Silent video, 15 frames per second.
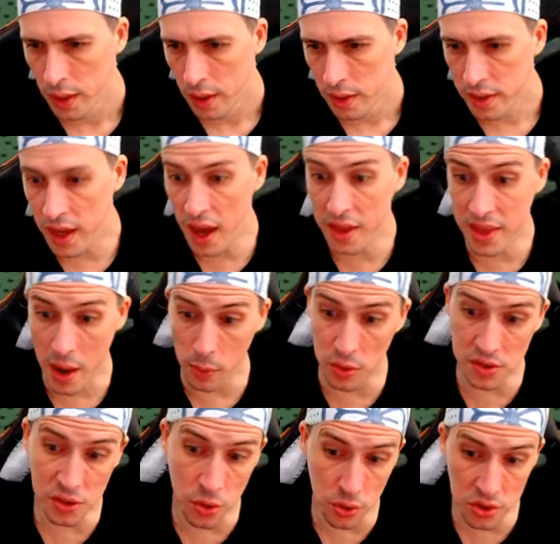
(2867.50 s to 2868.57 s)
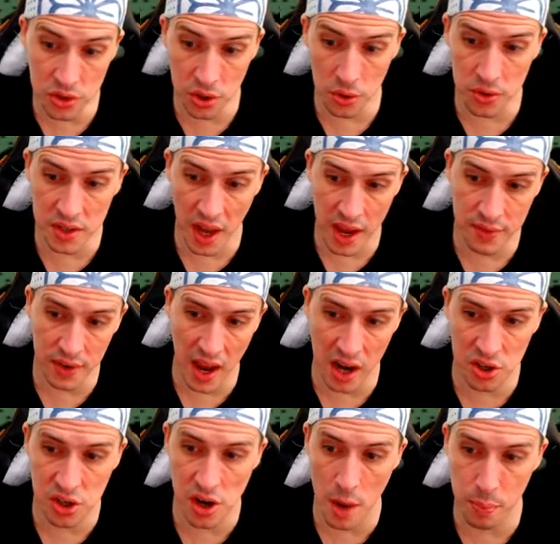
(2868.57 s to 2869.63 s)
Yeah, that was good too, David.
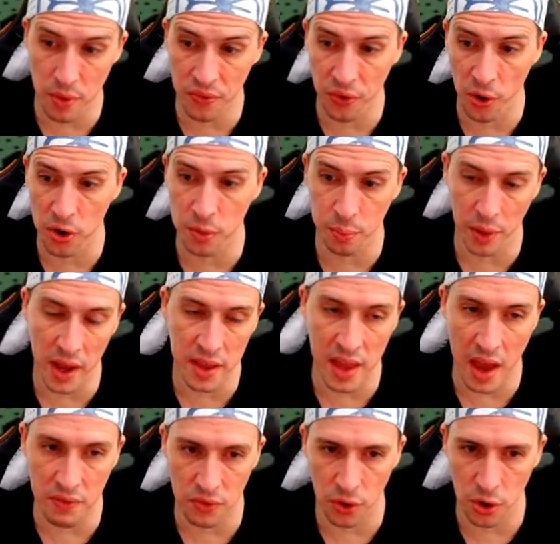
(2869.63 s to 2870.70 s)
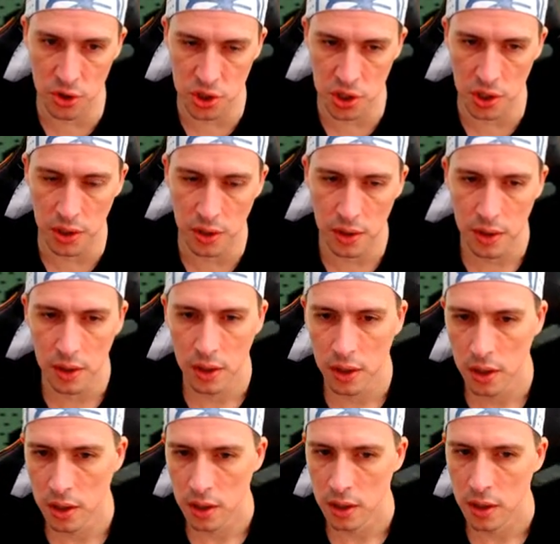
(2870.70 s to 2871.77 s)
Actually, I prefer to play that version.
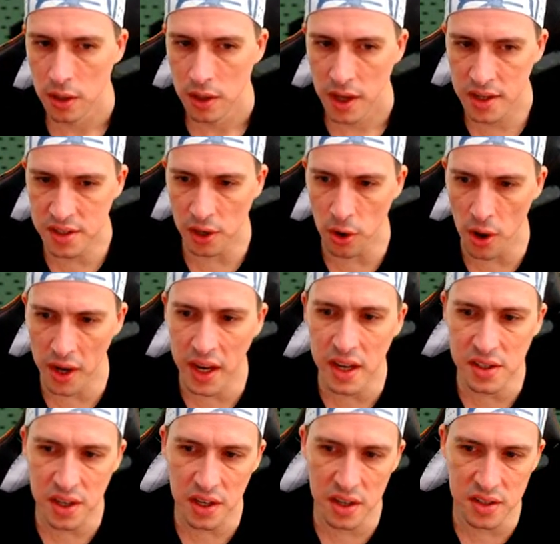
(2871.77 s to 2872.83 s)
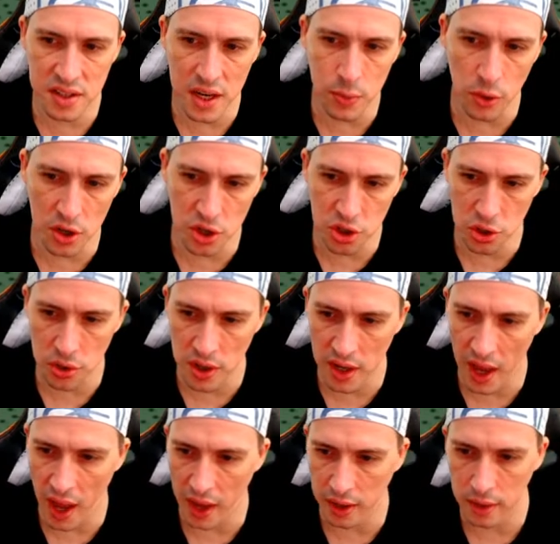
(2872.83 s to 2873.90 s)
It's a lot easier to see what you're
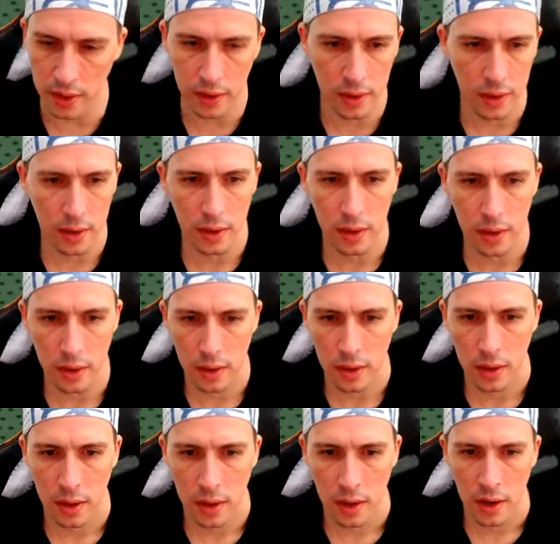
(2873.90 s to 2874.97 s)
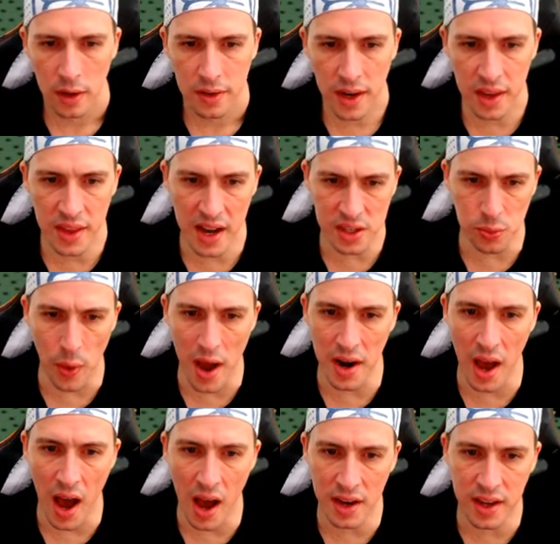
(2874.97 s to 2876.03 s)
shooting at. Yeah, that's one
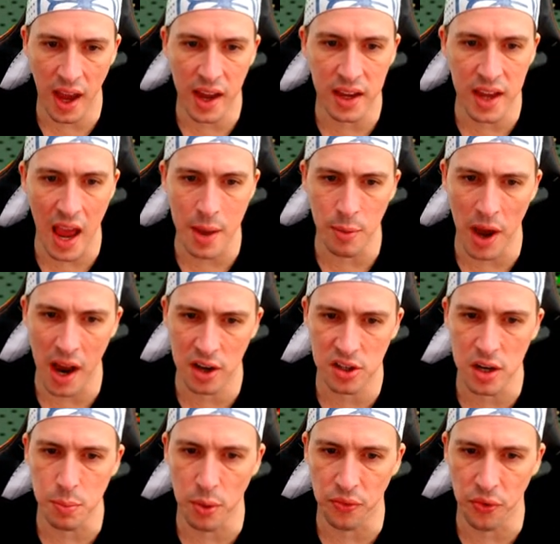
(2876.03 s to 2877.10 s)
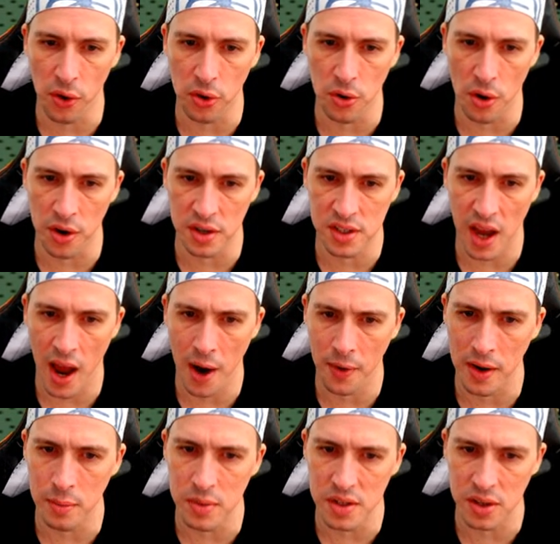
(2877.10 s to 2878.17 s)
arcade game I actually preferred on
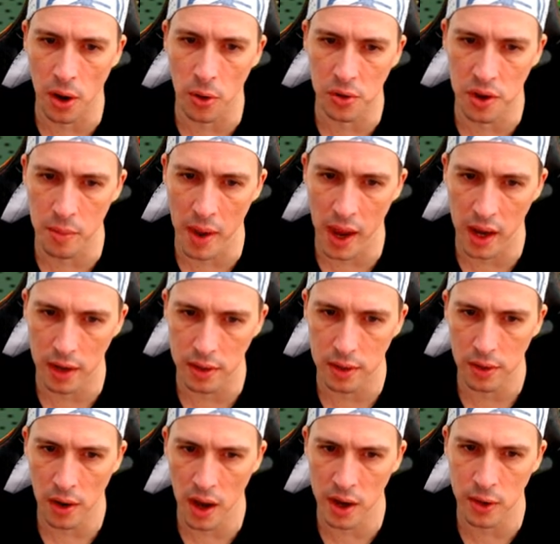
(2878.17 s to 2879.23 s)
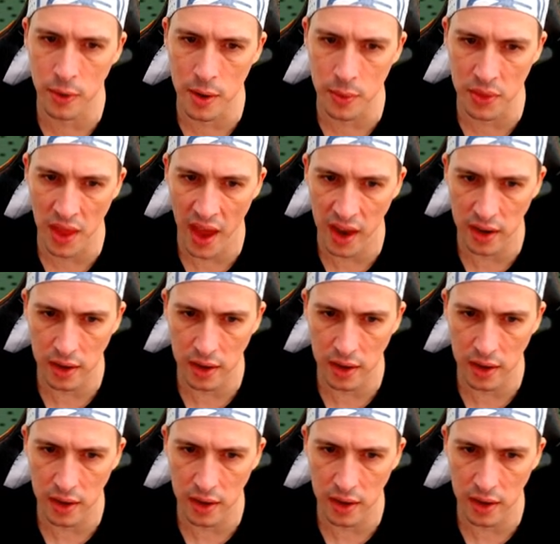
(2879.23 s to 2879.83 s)
Atari, Missile Command. I agree with that.